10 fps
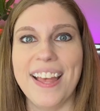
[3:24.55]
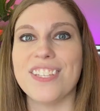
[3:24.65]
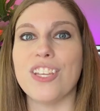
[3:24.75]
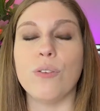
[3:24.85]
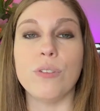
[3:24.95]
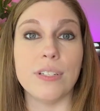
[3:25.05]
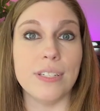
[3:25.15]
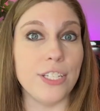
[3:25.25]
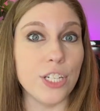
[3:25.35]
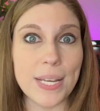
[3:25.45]
So
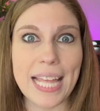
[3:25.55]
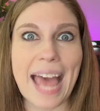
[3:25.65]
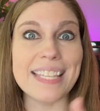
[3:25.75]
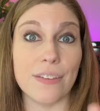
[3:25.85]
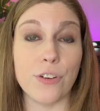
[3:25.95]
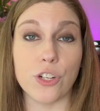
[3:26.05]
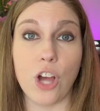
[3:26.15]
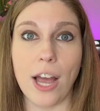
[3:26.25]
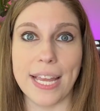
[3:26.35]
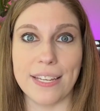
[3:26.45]
do it as if you're
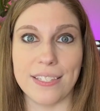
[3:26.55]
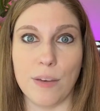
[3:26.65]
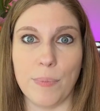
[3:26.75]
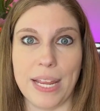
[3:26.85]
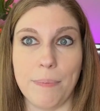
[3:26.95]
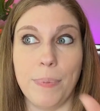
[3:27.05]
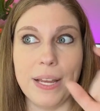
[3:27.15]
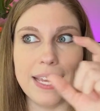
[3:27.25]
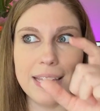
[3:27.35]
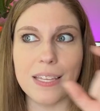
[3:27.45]
talking to somebody,
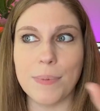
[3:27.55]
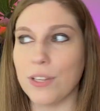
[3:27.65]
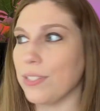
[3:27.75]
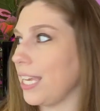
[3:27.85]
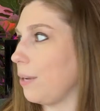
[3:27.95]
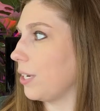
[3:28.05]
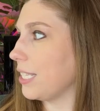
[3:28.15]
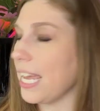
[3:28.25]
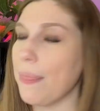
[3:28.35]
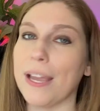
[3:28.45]
but get some of those keywords
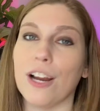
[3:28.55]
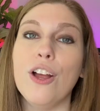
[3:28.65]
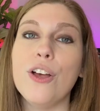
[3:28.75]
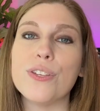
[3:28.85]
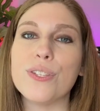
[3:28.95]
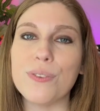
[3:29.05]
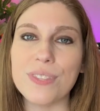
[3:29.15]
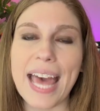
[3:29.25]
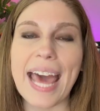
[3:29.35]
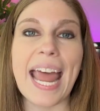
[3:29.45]
in there so
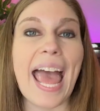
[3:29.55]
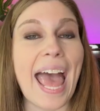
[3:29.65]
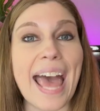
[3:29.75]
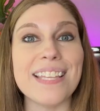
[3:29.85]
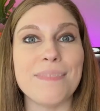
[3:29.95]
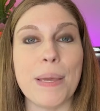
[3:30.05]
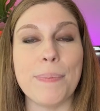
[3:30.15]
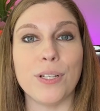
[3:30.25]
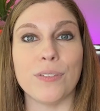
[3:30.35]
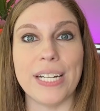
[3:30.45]
that as
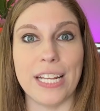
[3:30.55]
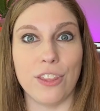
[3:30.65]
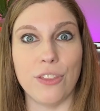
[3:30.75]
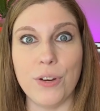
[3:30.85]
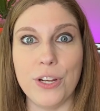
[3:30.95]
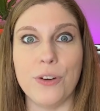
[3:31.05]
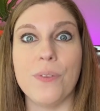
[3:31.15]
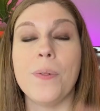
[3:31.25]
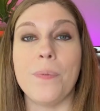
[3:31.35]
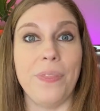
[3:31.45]
people are reading through,